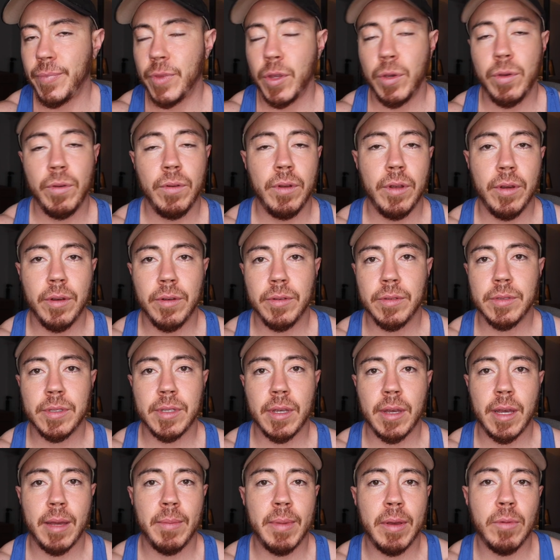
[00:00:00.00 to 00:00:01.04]
Who knows?
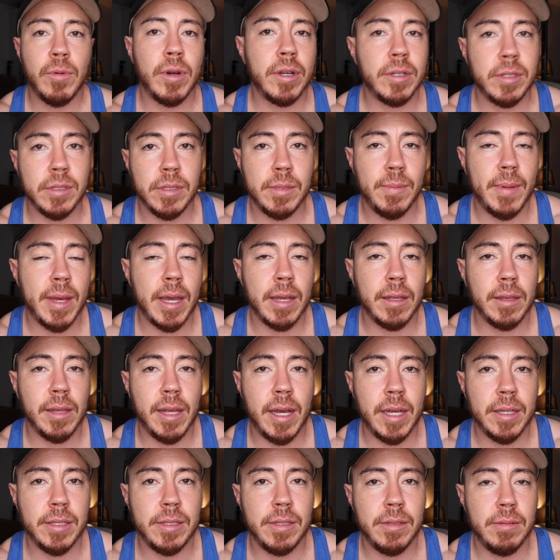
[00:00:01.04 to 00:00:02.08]
I might watch this back
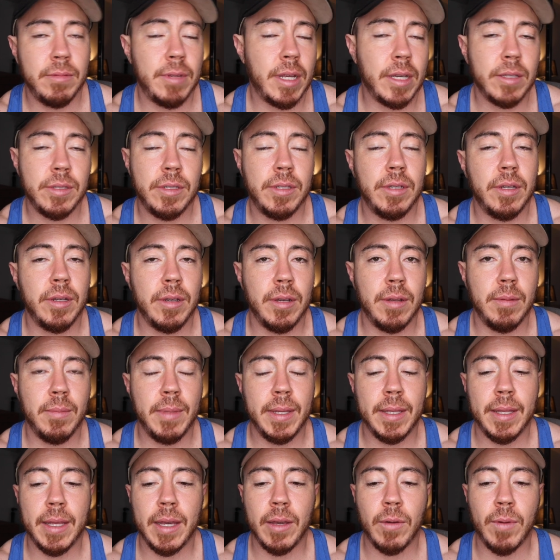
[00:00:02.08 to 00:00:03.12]
next year and
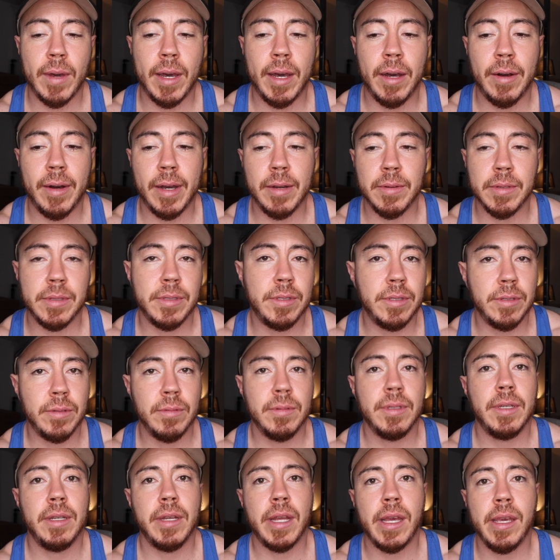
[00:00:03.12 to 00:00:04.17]
be like, wow, I was still
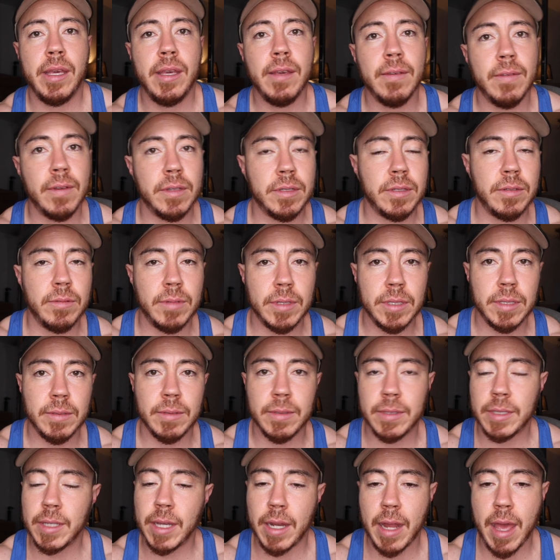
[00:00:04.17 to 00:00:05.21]
really naive as to what
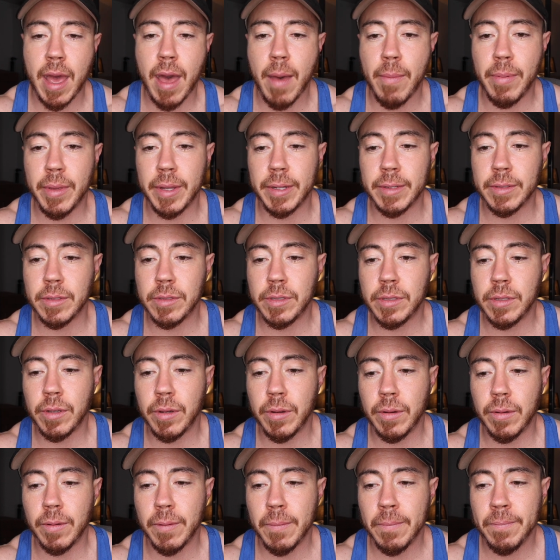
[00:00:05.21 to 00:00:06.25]
was going to happen.
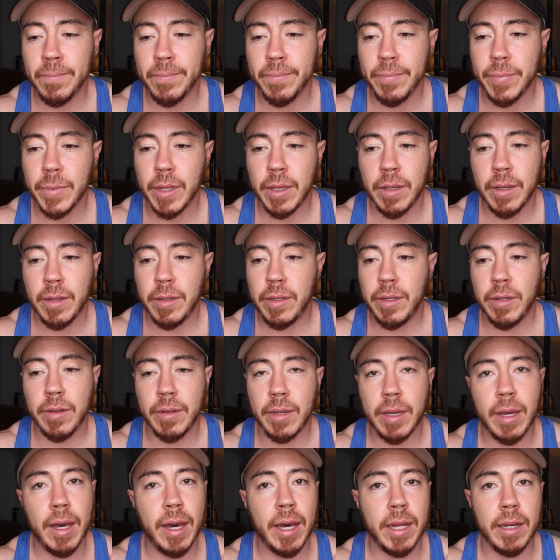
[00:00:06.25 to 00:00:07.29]
So, dear
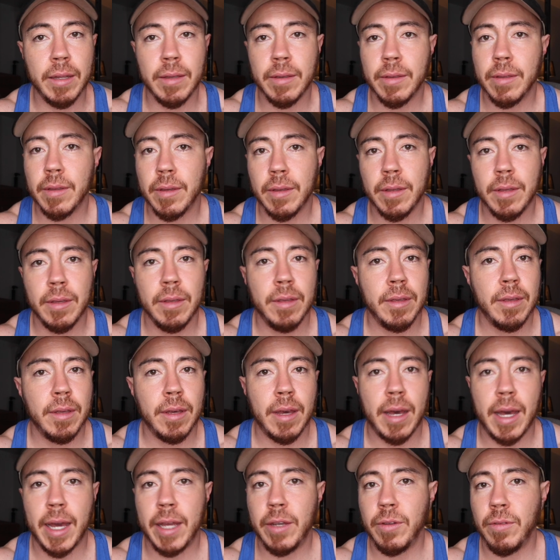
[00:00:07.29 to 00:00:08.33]
God,
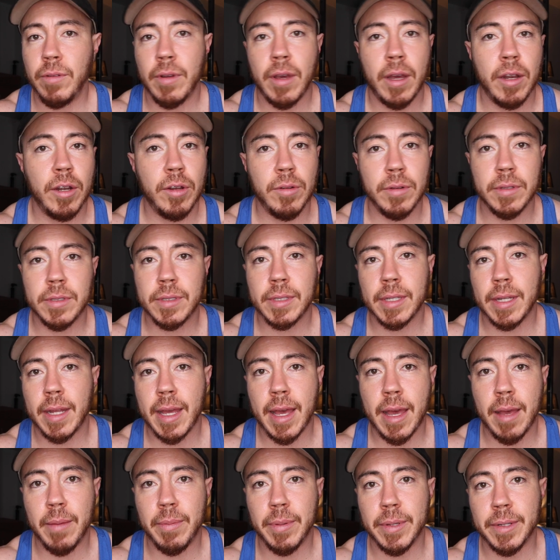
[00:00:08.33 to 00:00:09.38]
I do not know what's going to
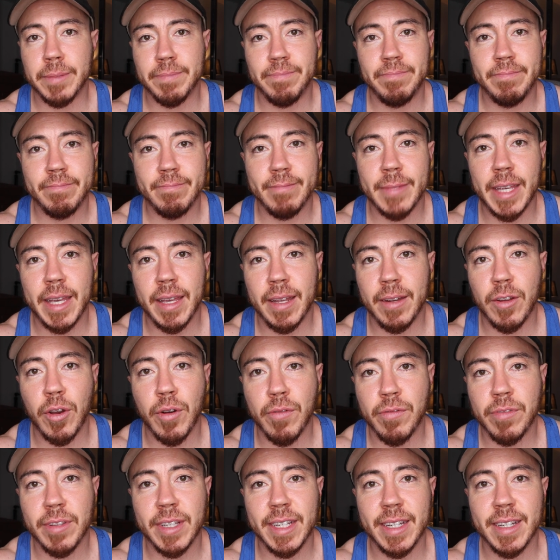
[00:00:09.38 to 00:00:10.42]
happen. And
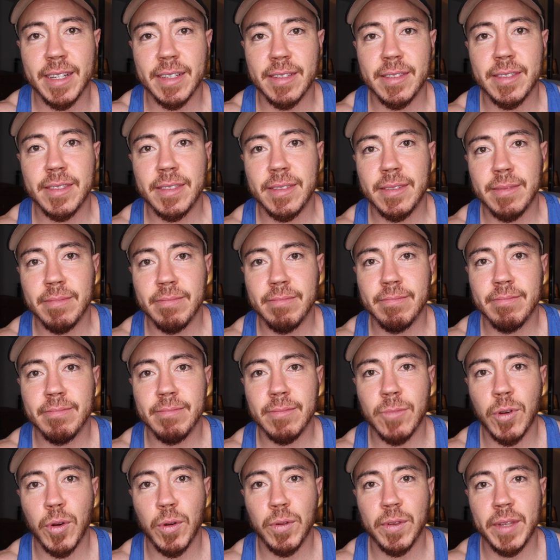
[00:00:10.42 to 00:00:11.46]
hopefully it's
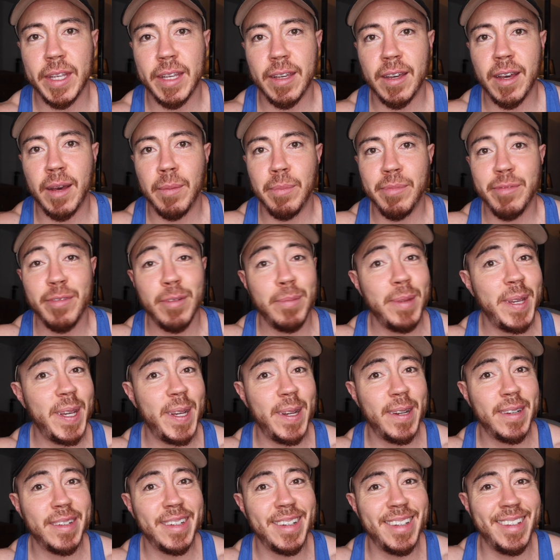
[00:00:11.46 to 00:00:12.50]
only up from
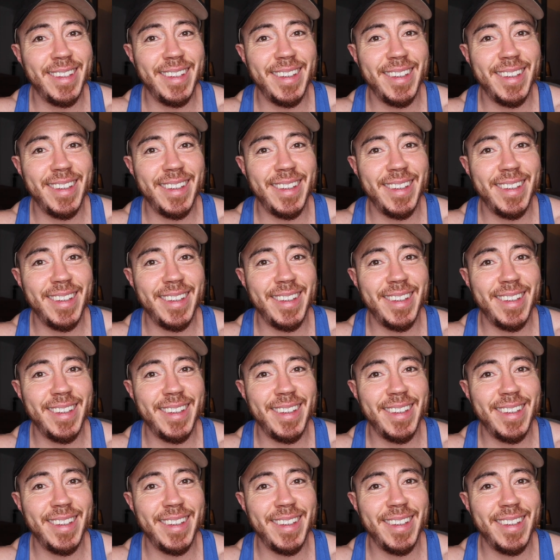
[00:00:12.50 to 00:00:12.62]
here.